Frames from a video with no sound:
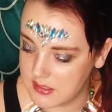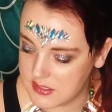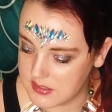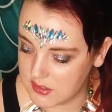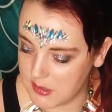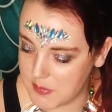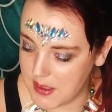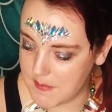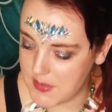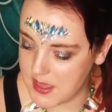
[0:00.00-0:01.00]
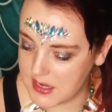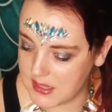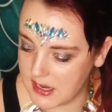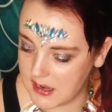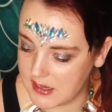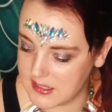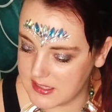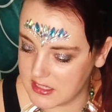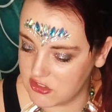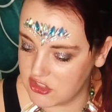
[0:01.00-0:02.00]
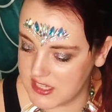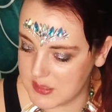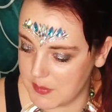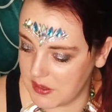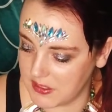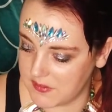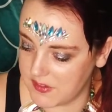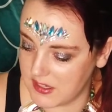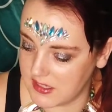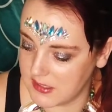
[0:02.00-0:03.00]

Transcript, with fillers: we're gonna pop that in there. It's gonna just barely fit.